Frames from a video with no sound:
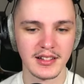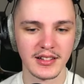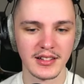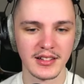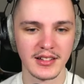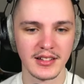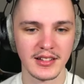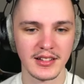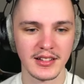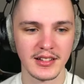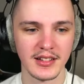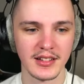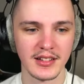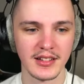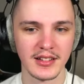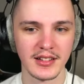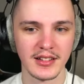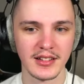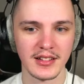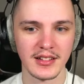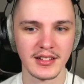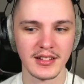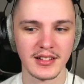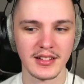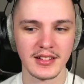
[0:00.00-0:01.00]

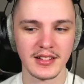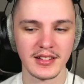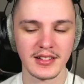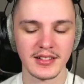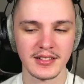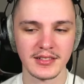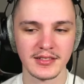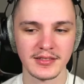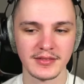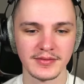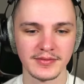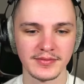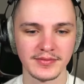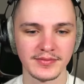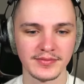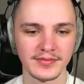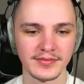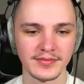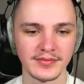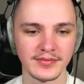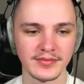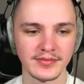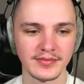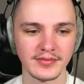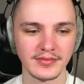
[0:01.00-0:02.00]

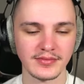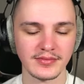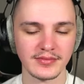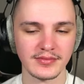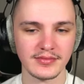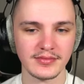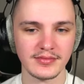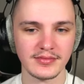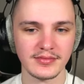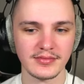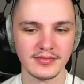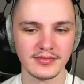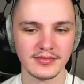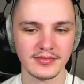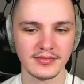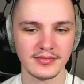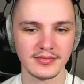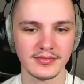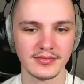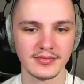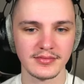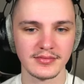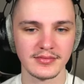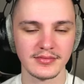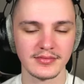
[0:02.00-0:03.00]

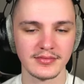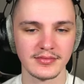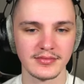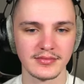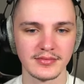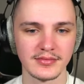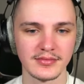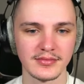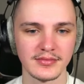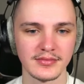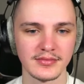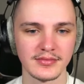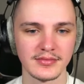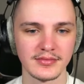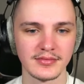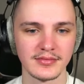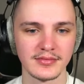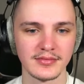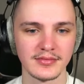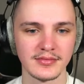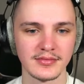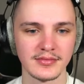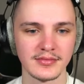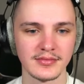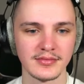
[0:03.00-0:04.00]

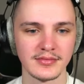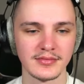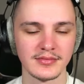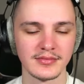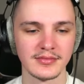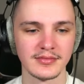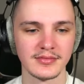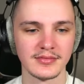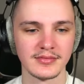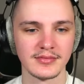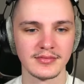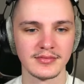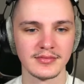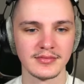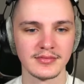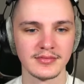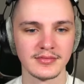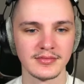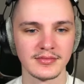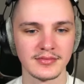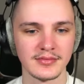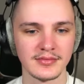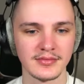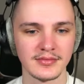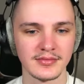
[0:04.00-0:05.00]

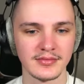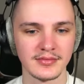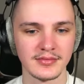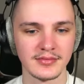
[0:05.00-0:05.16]
Nothing is said.